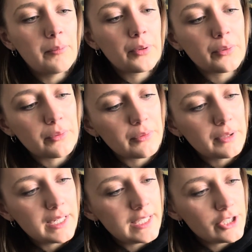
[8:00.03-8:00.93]

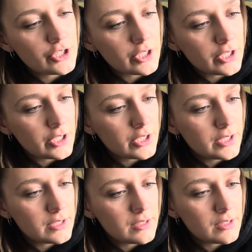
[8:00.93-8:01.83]
pretty sure
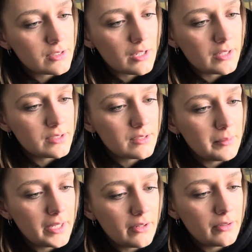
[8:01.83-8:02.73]
this is a sauce
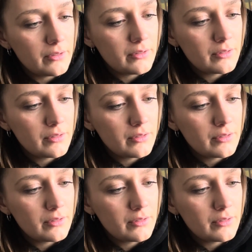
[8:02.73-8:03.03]
tomato,